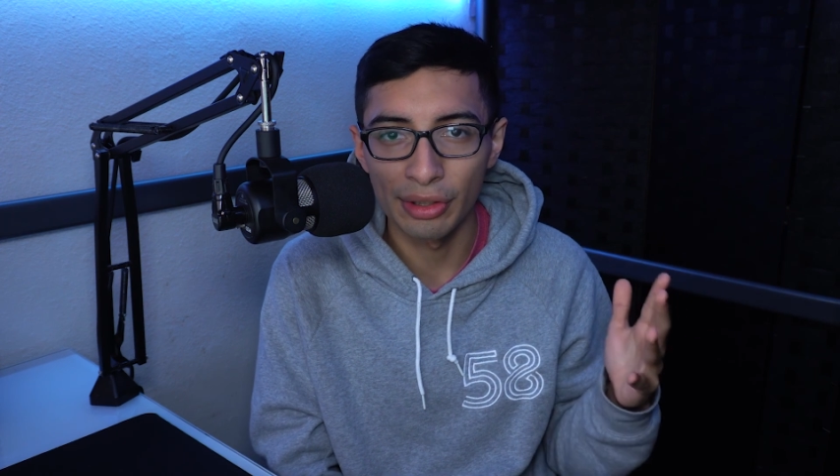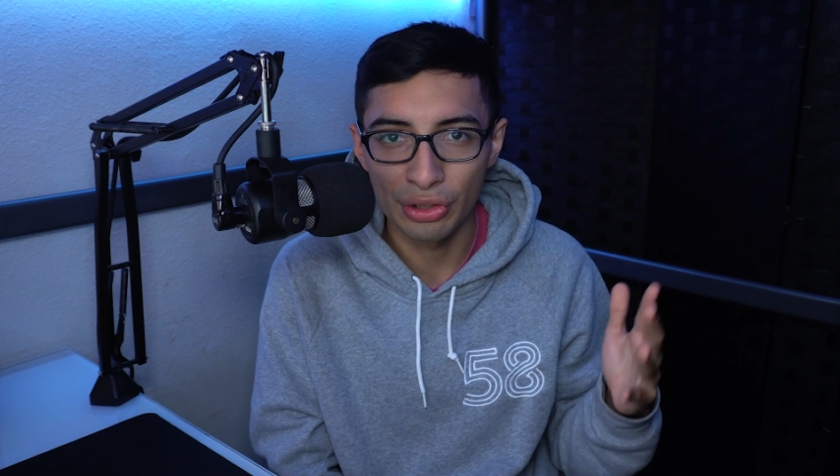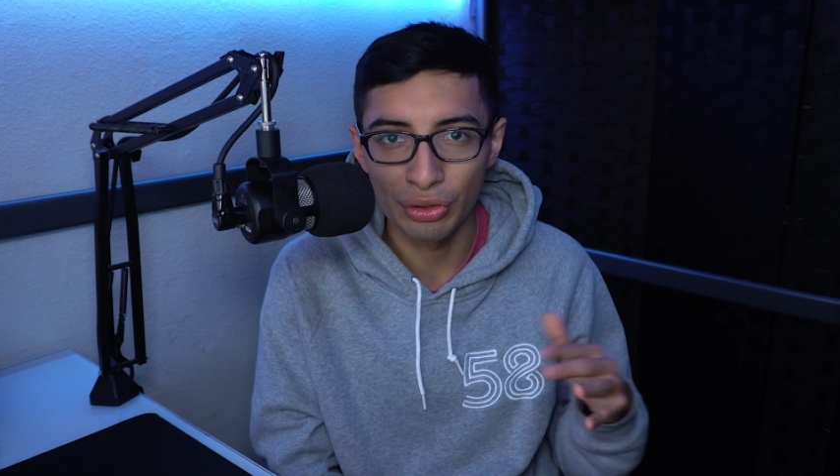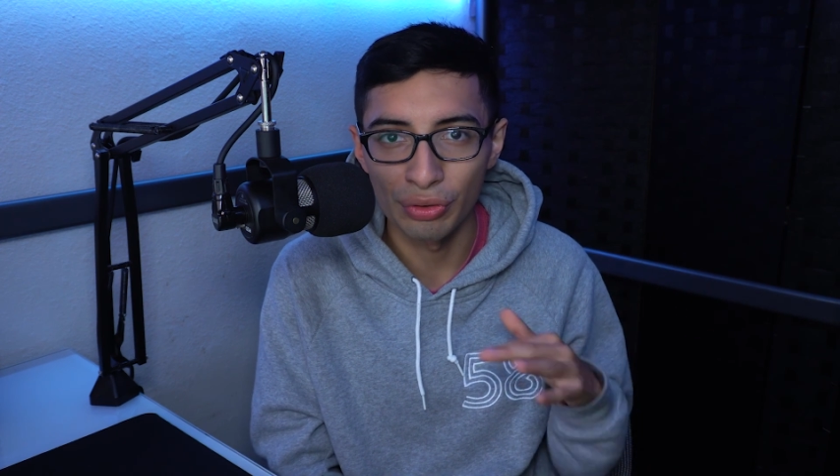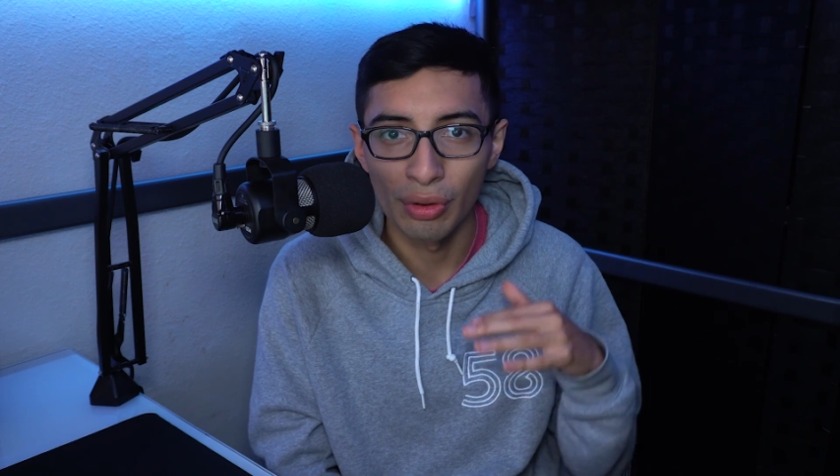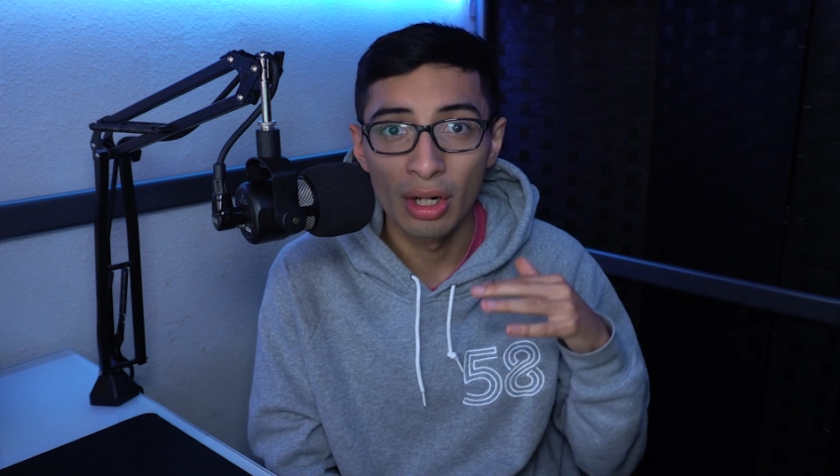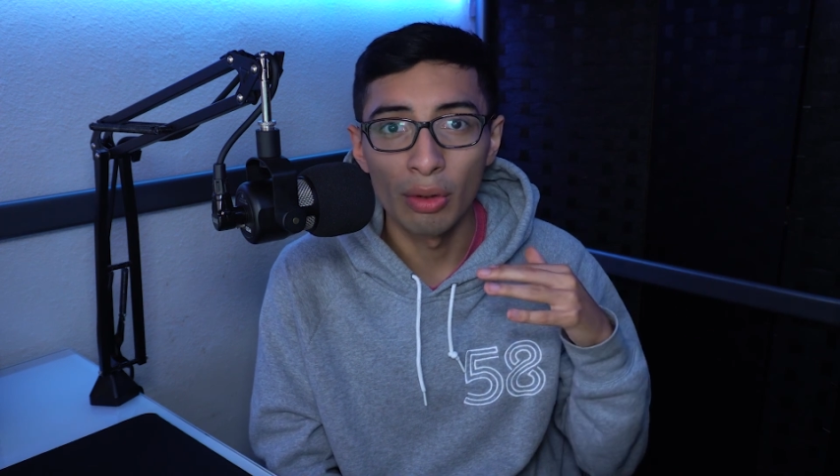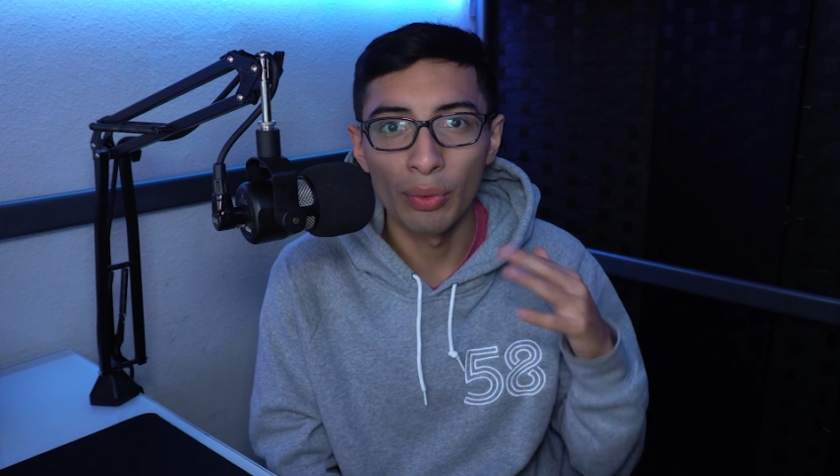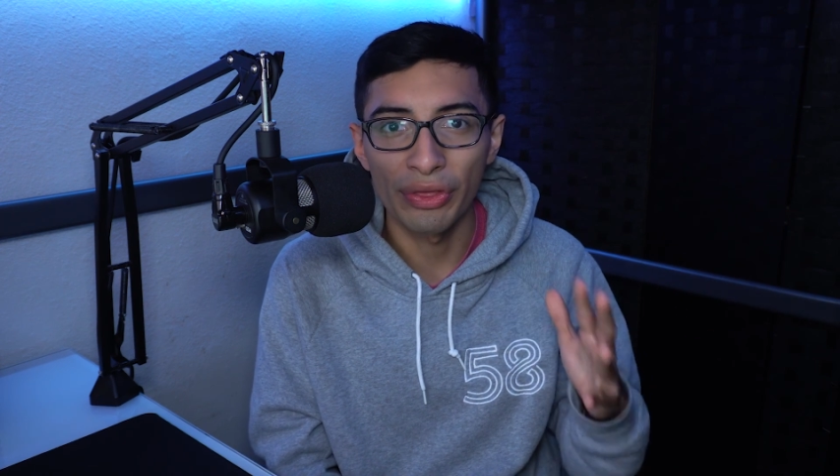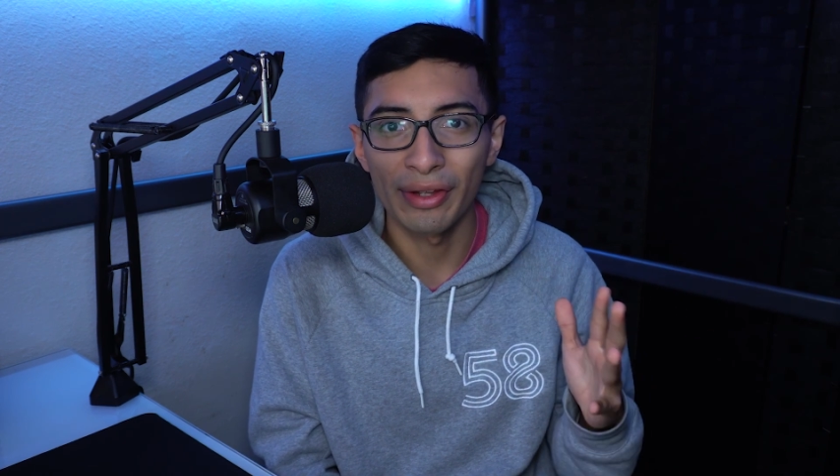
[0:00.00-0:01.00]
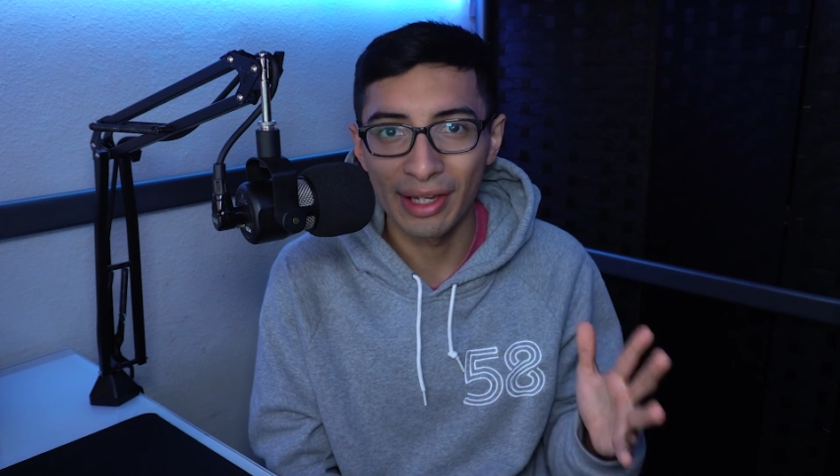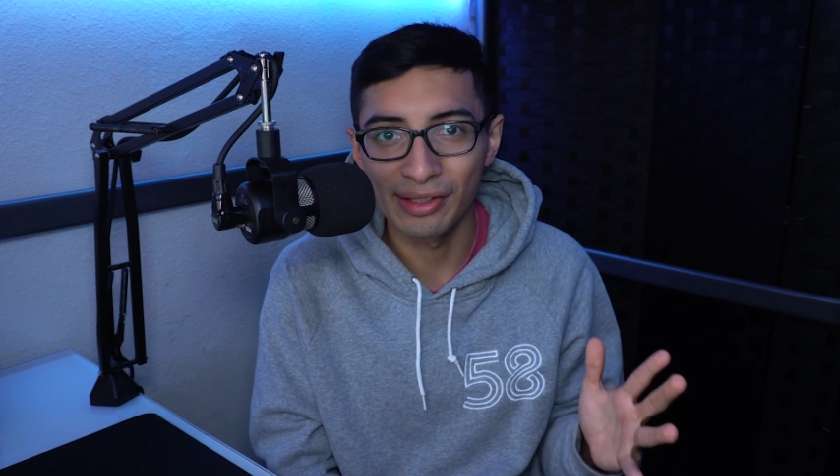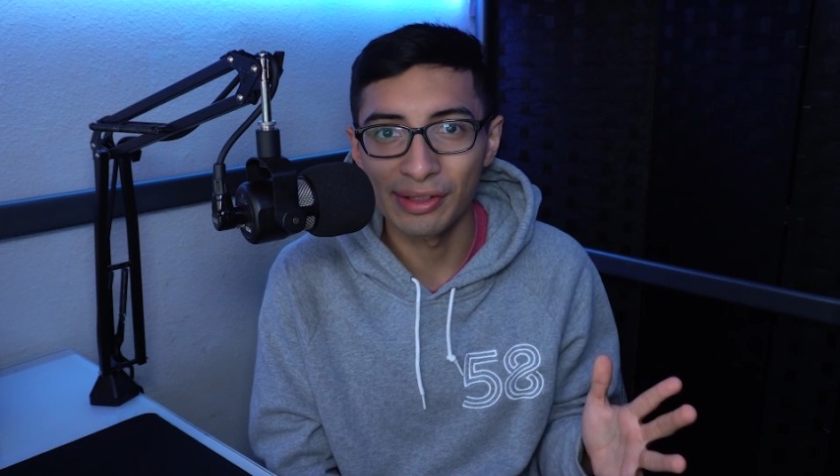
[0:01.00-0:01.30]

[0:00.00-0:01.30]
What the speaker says: issue with the case